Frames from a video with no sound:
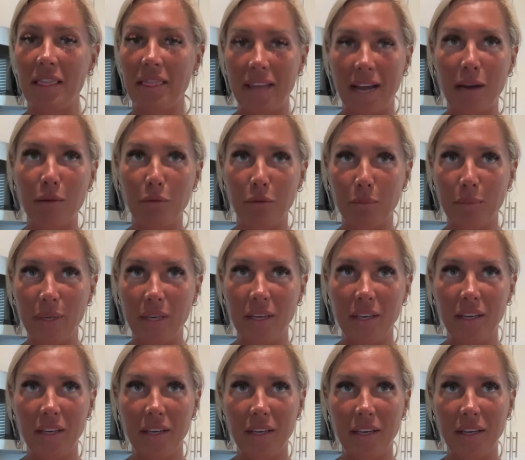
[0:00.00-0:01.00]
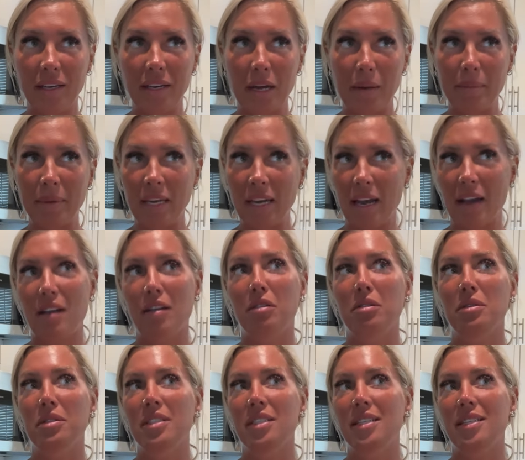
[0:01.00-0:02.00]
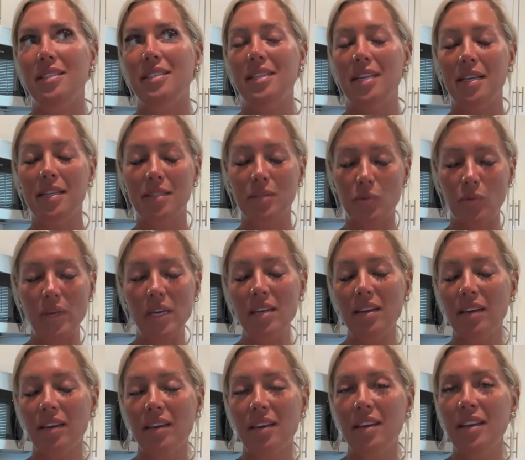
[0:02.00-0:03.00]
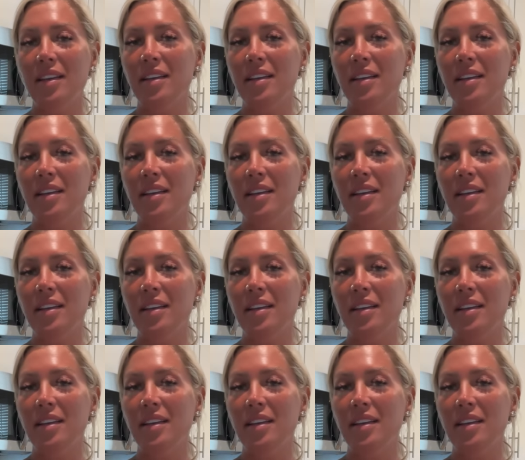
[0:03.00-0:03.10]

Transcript: that will be coming out next week,